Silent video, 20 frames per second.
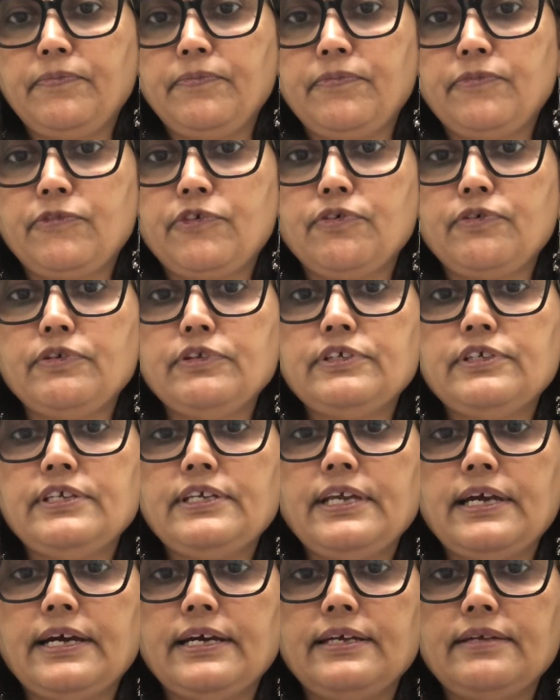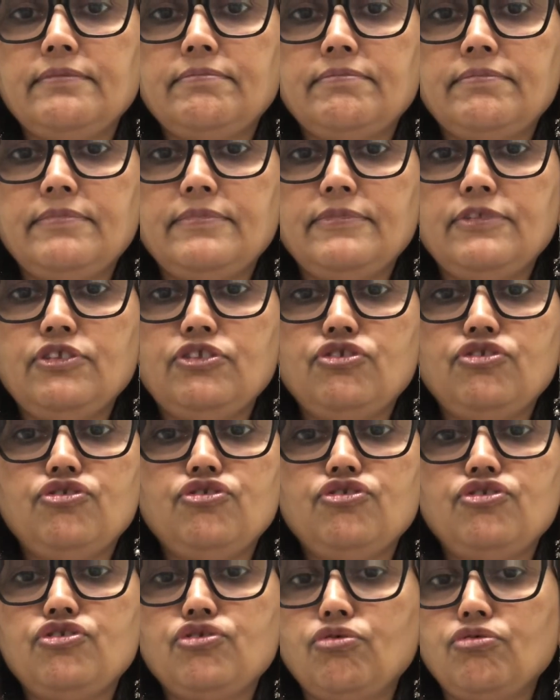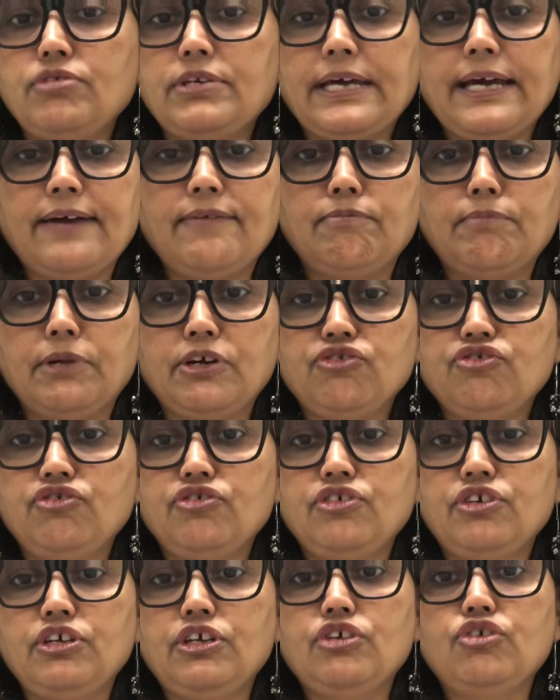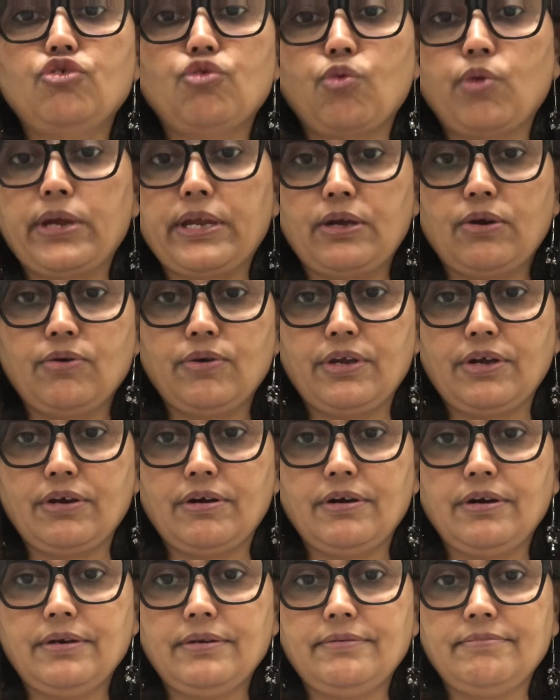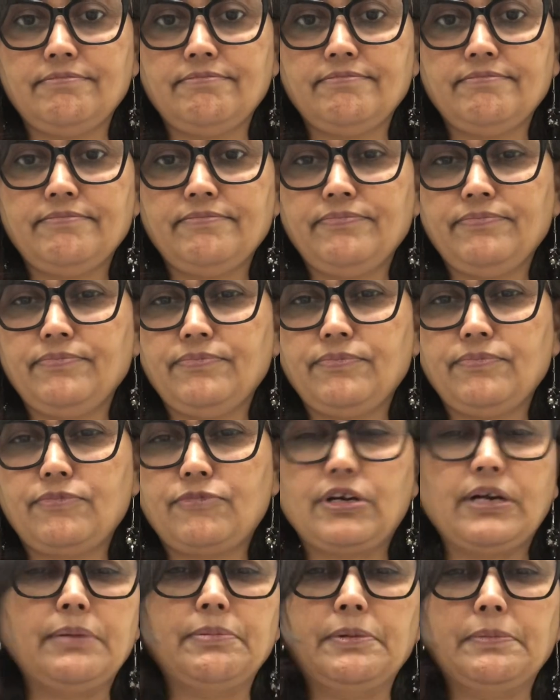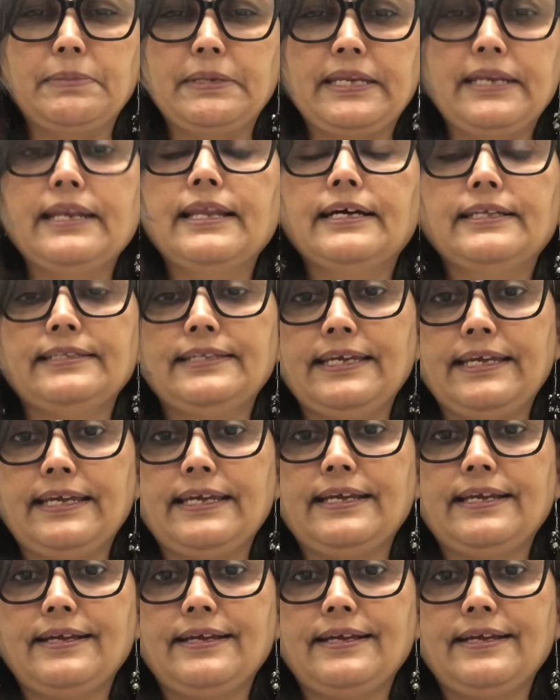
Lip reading: So you'll see I don't have much drawing going on, probably nothing.